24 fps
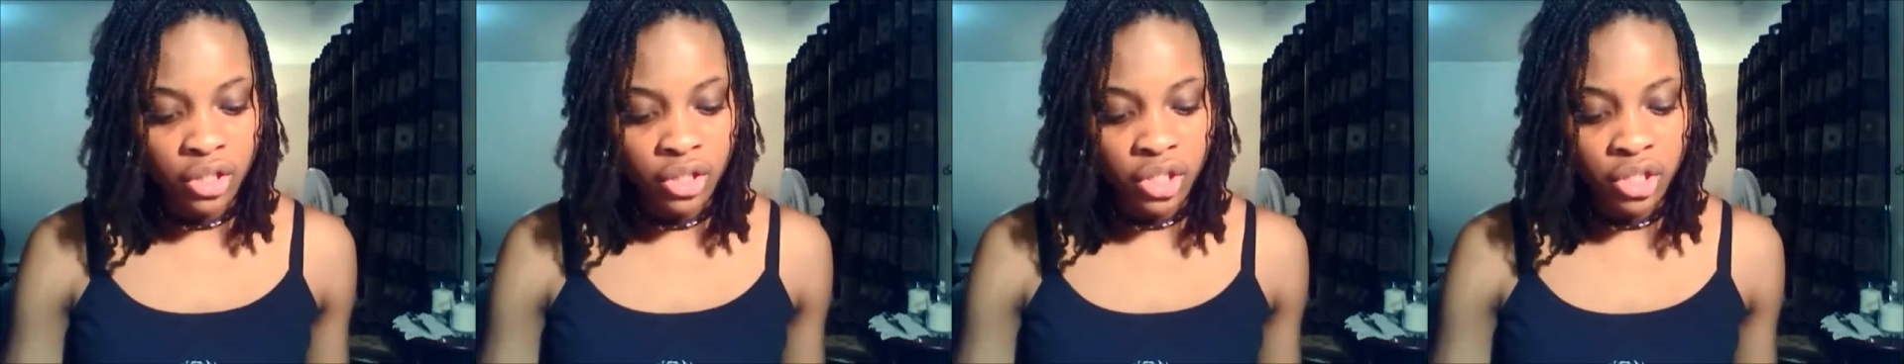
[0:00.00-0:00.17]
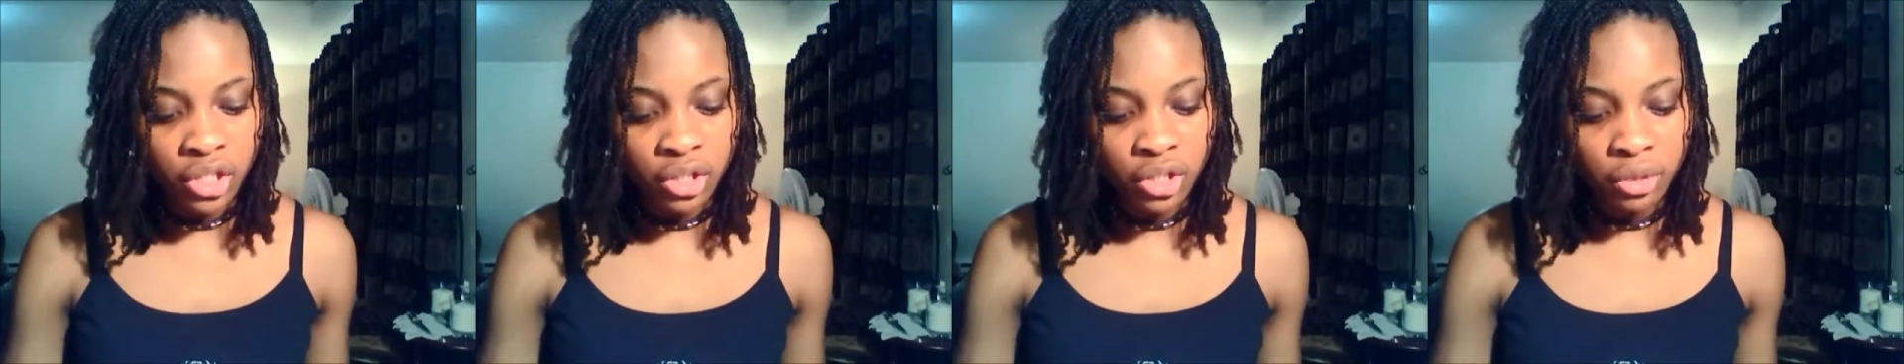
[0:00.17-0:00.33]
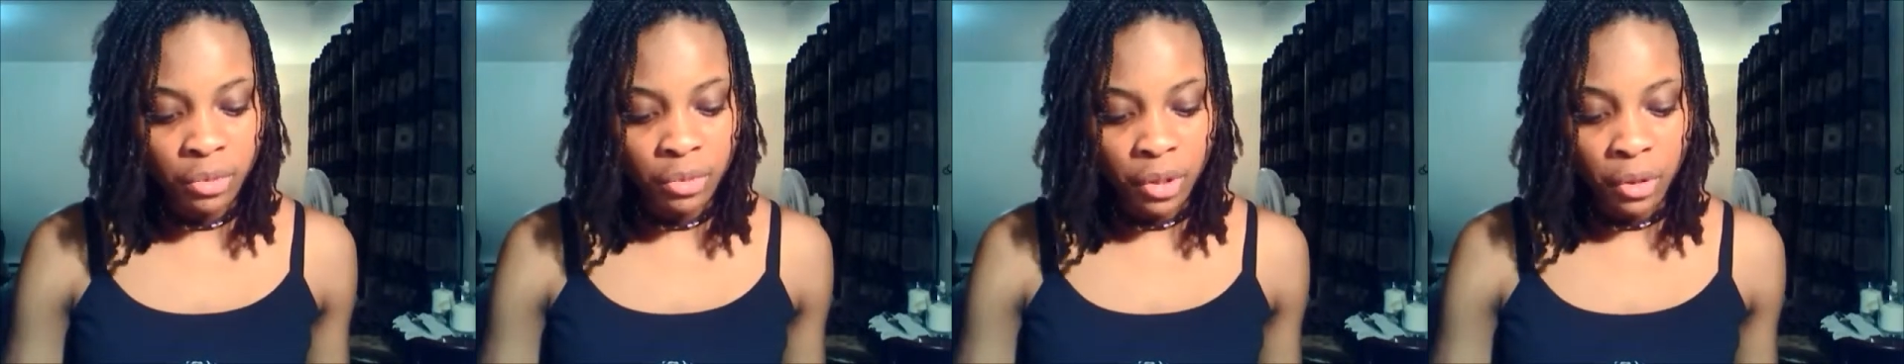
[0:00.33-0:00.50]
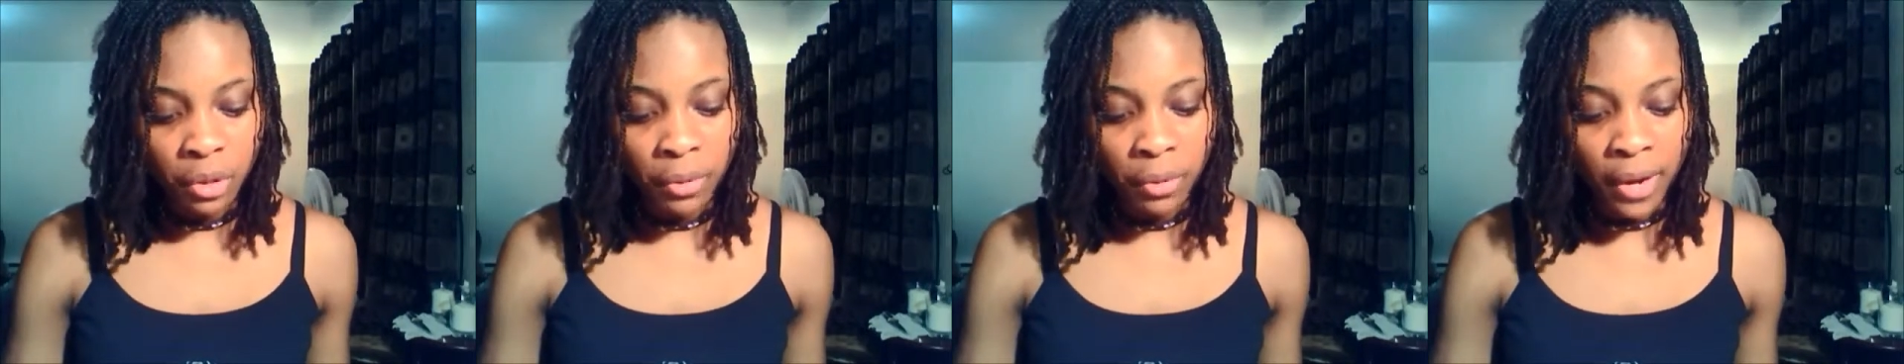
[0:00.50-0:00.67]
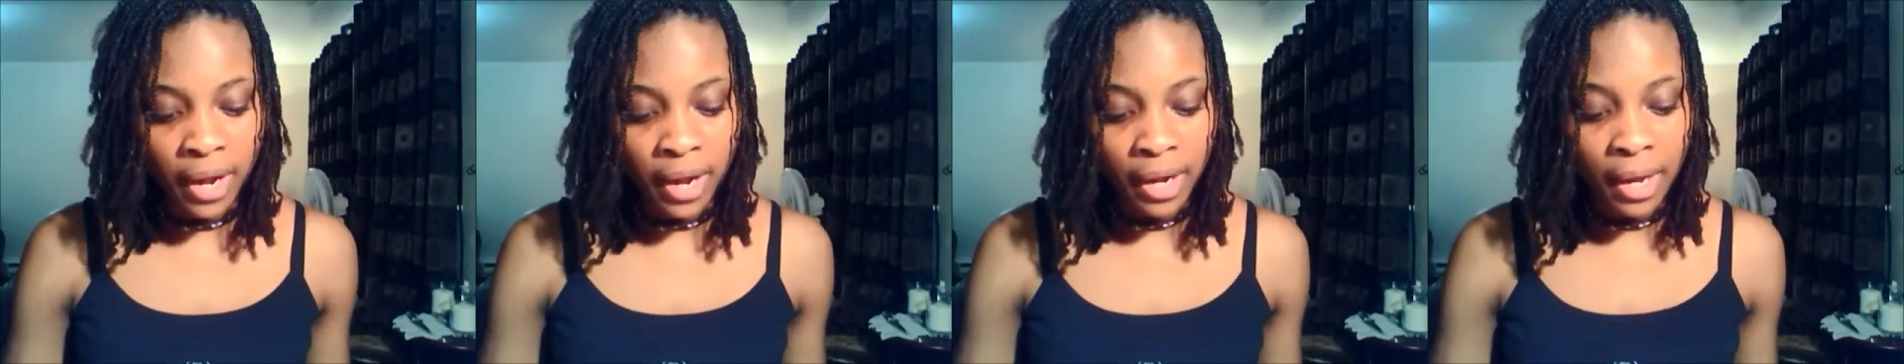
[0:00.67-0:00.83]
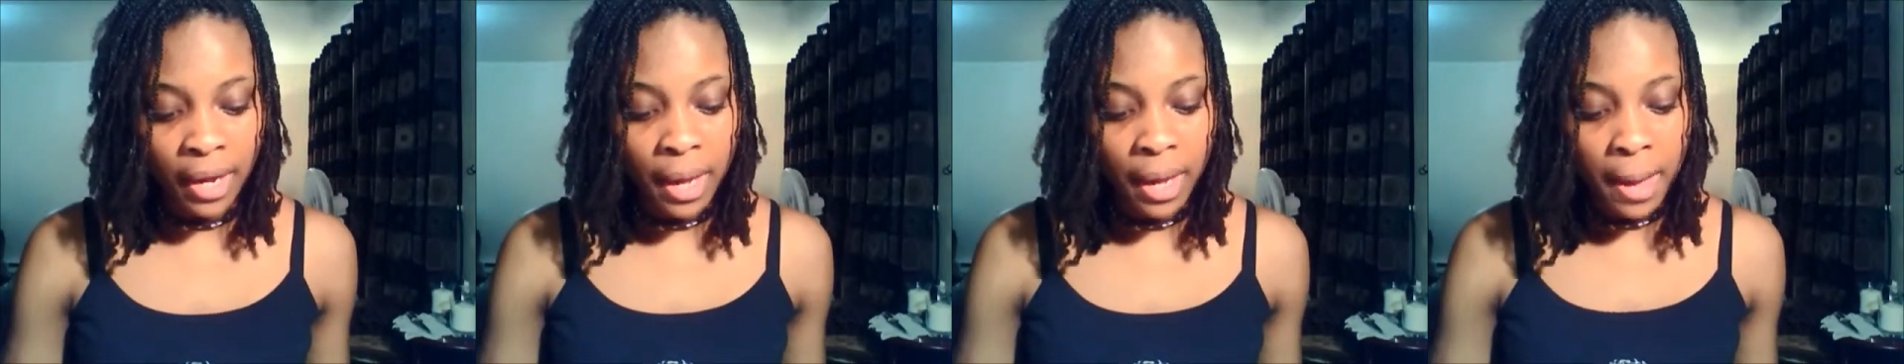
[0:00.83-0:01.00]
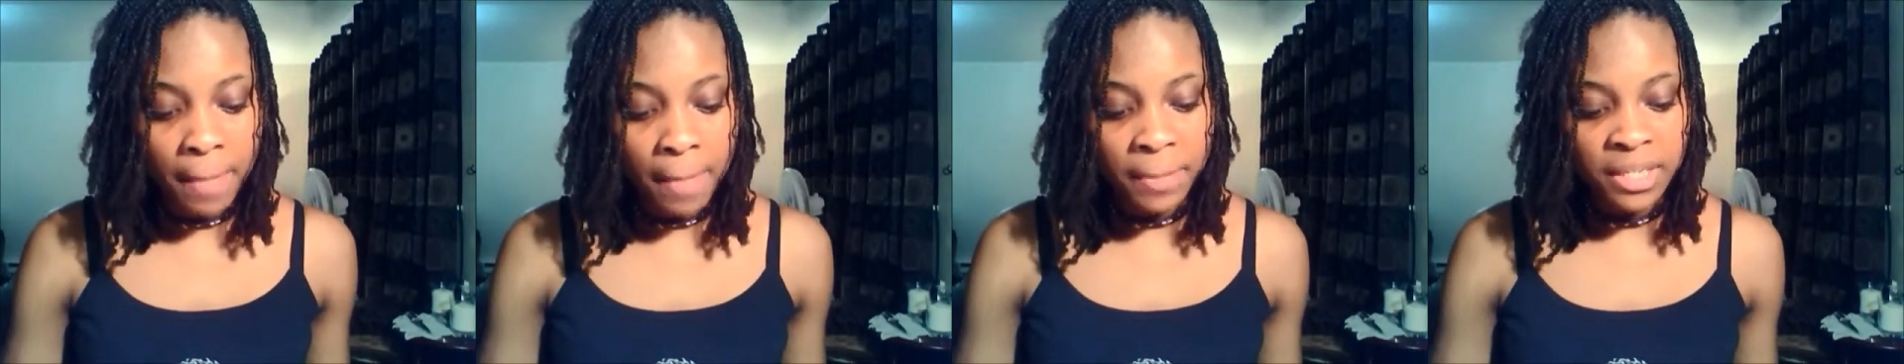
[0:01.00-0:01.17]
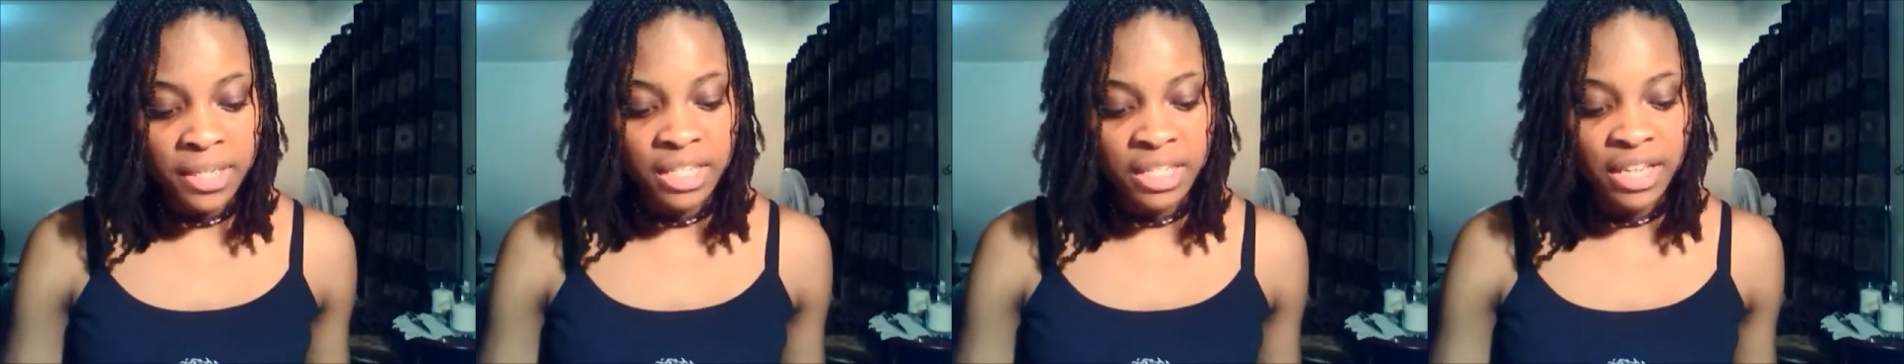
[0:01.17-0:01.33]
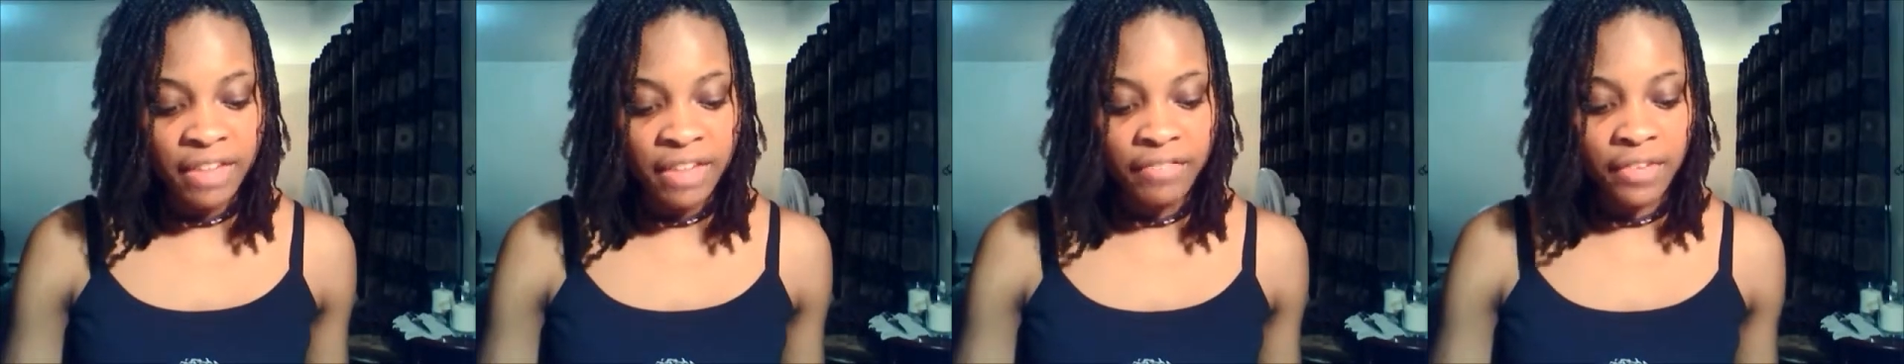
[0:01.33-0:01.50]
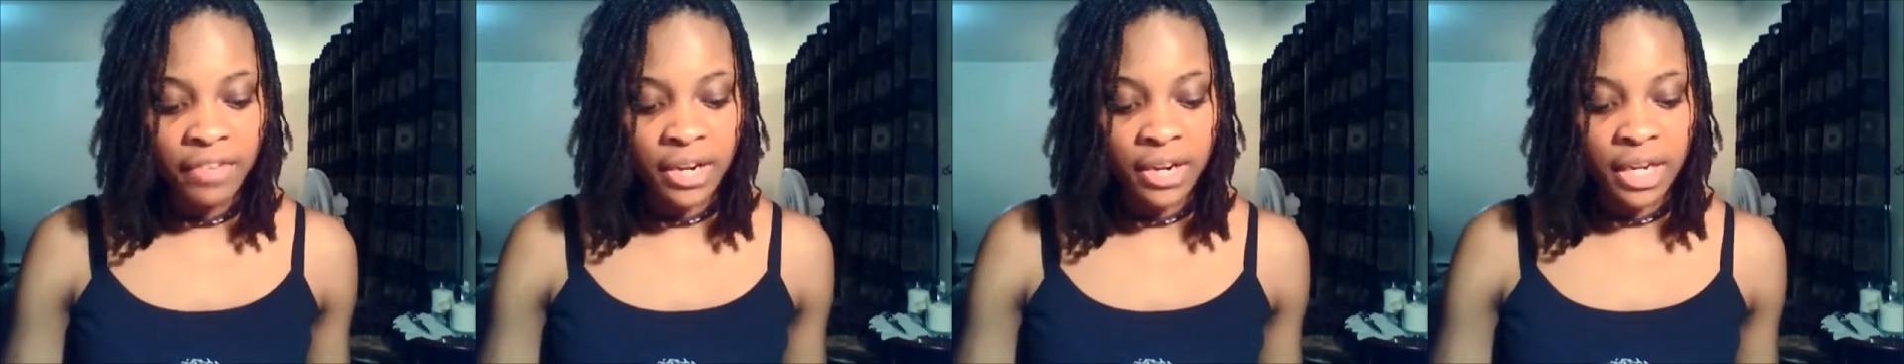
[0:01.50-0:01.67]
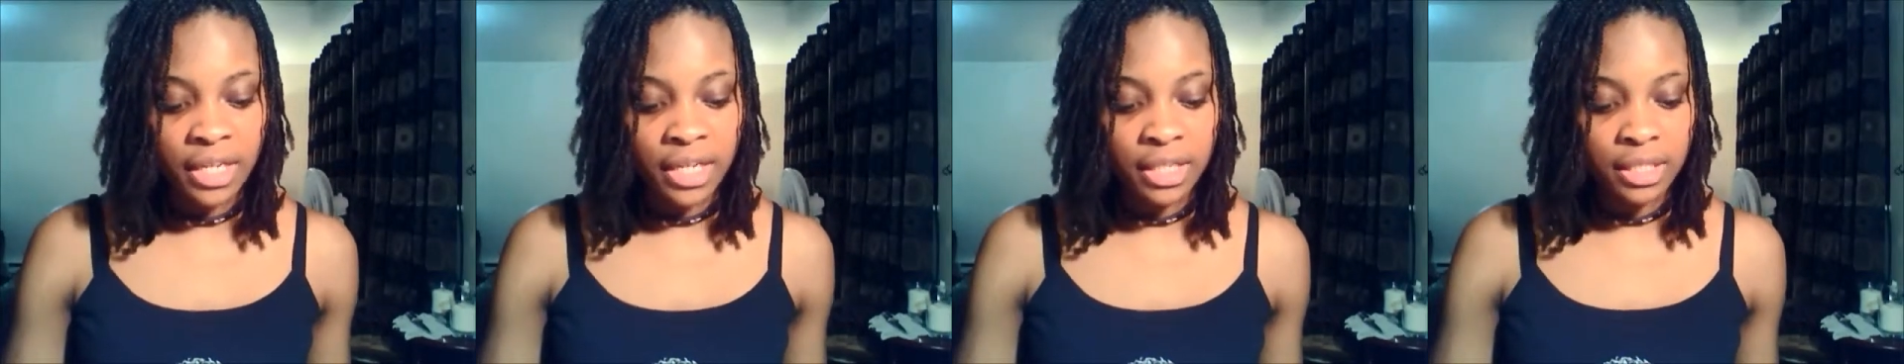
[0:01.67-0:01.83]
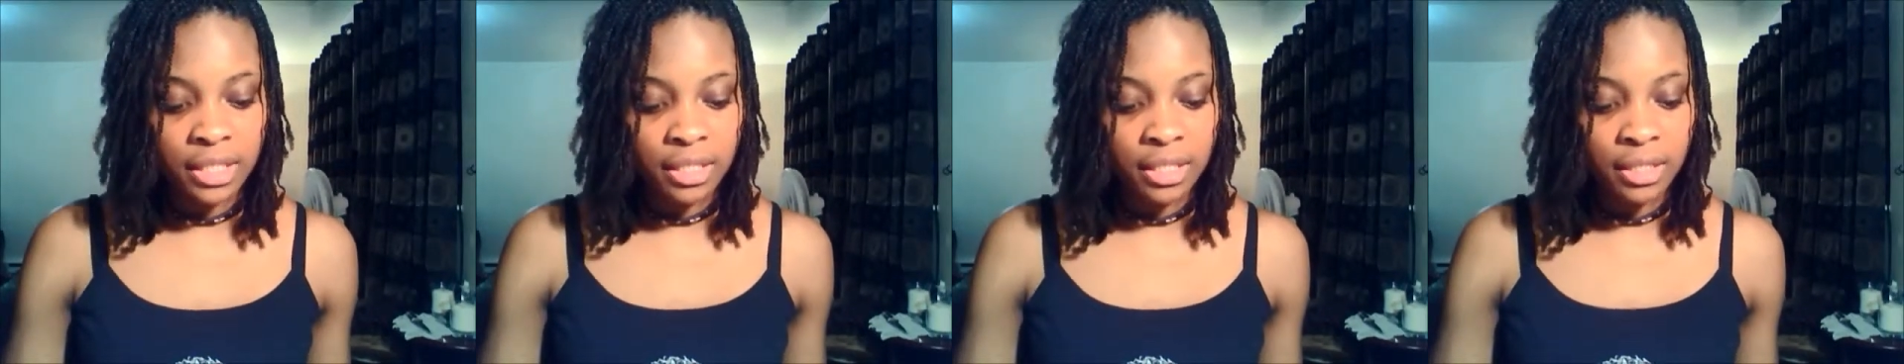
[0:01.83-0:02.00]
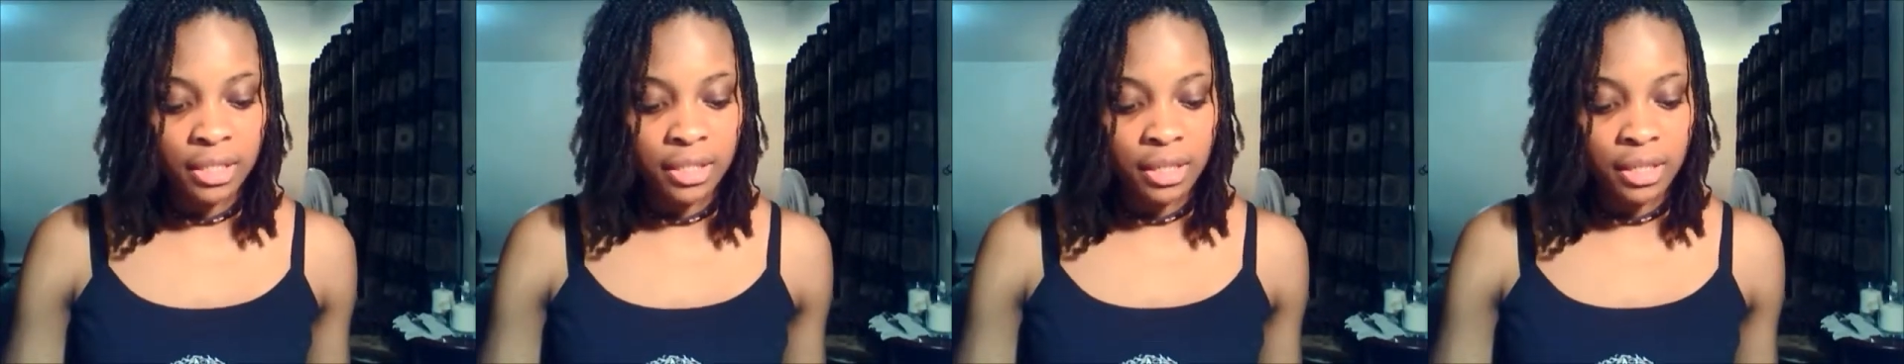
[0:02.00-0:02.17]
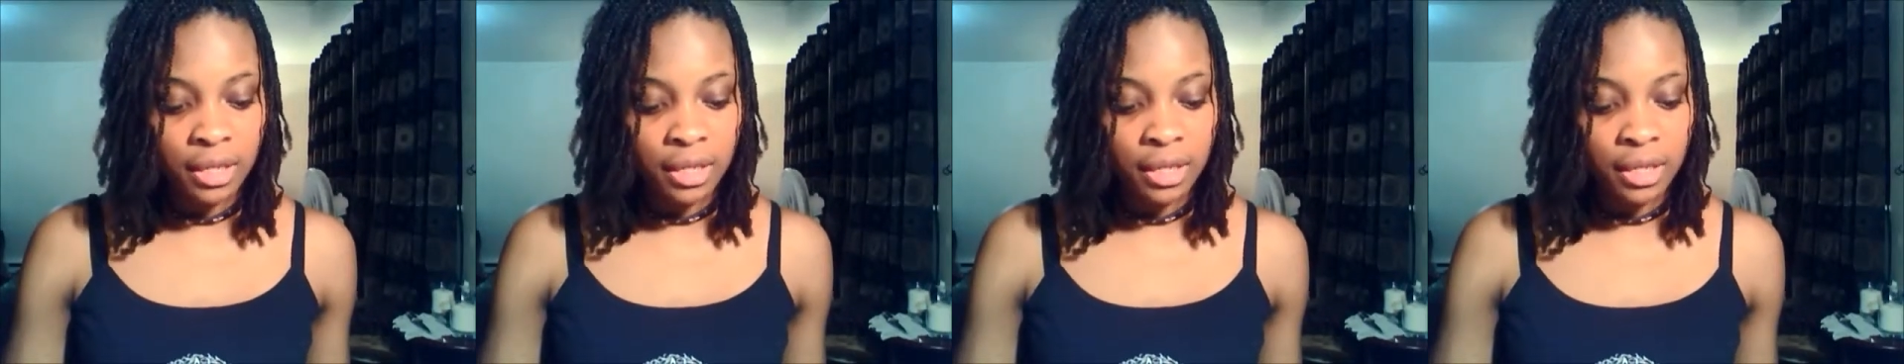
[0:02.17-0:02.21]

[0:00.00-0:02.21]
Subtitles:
Just do it quick, but definite.